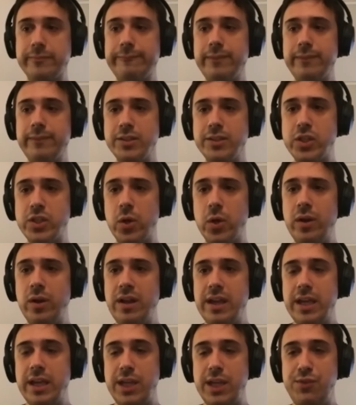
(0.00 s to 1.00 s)
So
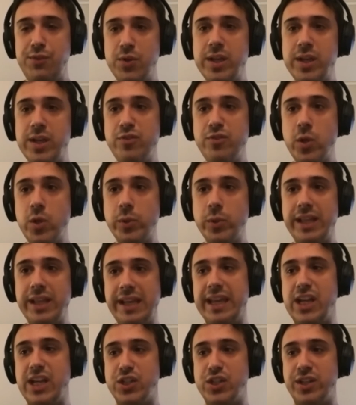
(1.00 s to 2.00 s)
if you give no
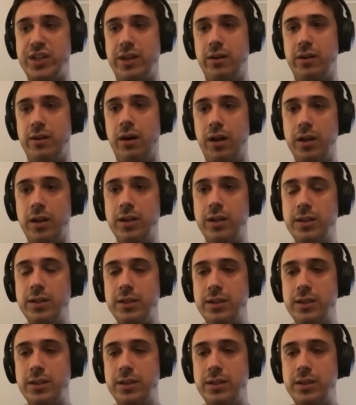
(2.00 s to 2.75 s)
delegation at all,